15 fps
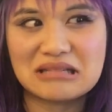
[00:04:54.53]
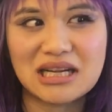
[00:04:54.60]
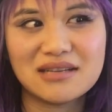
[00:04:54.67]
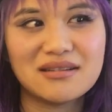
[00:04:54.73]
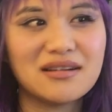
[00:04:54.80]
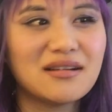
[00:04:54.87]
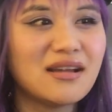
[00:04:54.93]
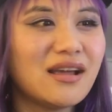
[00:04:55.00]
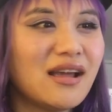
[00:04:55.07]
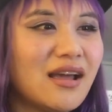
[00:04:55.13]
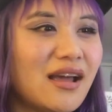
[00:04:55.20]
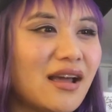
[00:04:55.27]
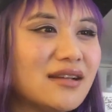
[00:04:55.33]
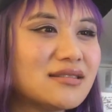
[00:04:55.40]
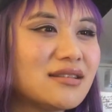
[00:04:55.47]
I don't know.
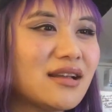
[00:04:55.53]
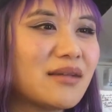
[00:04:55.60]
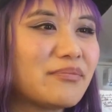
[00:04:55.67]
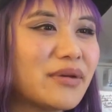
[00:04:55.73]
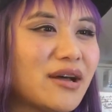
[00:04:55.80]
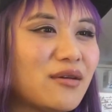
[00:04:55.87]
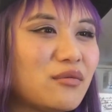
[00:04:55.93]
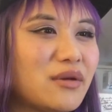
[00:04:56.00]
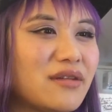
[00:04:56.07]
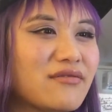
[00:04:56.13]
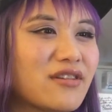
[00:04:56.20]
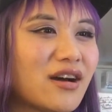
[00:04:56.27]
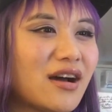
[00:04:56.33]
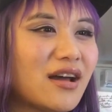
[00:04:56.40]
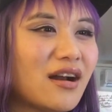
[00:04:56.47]
And she's like, but
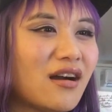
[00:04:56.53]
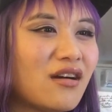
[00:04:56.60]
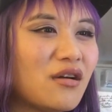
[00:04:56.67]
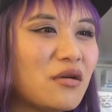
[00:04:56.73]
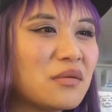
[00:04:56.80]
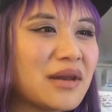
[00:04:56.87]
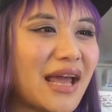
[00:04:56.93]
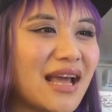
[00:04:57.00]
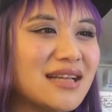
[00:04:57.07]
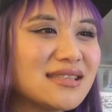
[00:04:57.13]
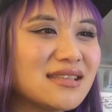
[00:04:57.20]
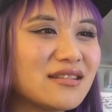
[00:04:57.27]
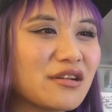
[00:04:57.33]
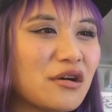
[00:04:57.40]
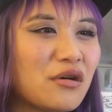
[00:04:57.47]
we've got our own ace
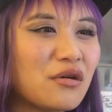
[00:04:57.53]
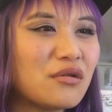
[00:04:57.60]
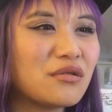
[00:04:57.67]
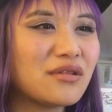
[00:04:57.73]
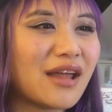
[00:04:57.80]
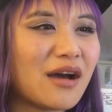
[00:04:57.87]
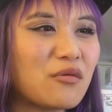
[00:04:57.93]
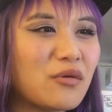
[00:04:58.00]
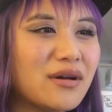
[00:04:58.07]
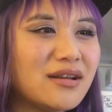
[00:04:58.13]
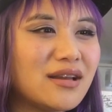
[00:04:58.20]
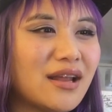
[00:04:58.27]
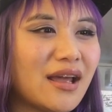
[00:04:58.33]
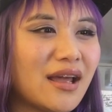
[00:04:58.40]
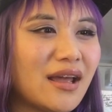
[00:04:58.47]
in the hole that
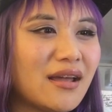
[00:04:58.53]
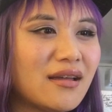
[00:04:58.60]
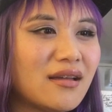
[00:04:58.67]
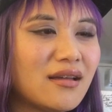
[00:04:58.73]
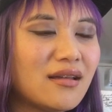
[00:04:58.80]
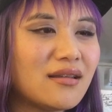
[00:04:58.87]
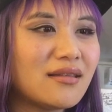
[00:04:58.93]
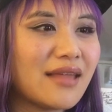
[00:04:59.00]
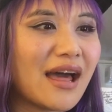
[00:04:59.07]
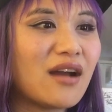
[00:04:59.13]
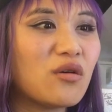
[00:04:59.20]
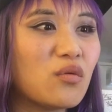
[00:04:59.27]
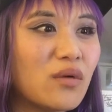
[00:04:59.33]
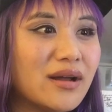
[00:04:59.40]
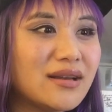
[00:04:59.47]
one day
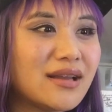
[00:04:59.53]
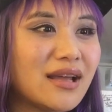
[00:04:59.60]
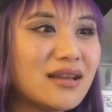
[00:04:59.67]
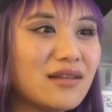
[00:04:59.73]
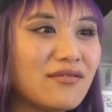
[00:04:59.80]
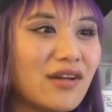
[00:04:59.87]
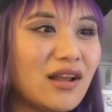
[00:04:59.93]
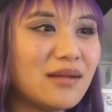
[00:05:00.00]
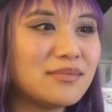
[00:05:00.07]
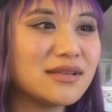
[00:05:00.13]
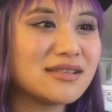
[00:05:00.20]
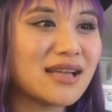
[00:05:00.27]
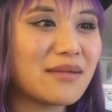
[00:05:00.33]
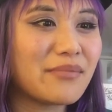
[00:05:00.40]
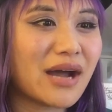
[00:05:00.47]
that'll one day develop the
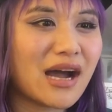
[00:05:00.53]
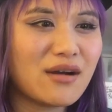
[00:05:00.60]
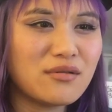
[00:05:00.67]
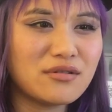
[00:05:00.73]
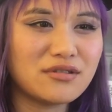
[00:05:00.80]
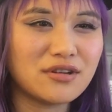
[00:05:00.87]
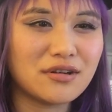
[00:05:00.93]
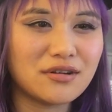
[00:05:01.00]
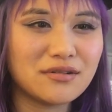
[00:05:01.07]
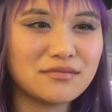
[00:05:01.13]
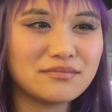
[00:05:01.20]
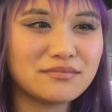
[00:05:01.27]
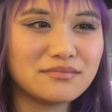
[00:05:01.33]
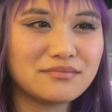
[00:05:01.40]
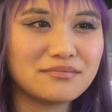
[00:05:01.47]
same power
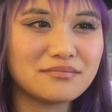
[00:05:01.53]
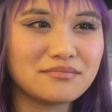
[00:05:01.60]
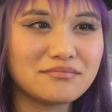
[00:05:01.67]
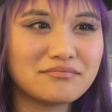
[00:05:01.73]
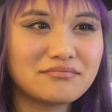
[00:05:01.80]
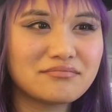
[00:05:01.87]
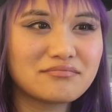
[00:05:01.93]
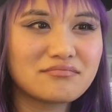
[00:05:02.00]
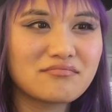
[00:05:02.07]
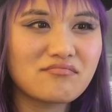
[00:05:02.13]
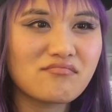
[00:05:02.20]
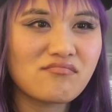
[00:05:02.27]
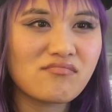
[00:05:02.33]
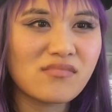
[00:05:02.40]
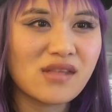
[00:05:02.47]
though. Hmm.
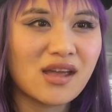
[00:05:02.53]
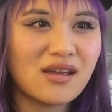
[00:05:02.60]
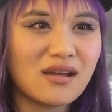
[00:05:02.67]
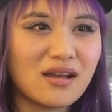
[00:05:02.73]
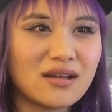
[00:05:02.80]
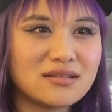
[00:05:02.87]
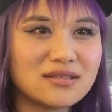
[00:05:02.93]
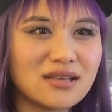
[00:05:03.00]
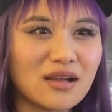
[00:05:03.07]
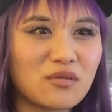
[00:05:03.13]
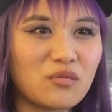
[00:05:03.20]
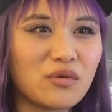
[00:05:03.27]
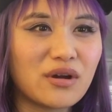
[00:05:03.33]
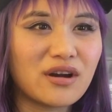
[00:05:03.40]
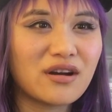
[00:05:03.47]
And she's like,
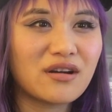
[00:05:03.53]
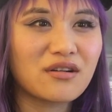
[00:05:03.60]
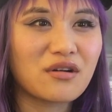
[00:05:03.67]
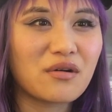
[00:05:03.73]
we're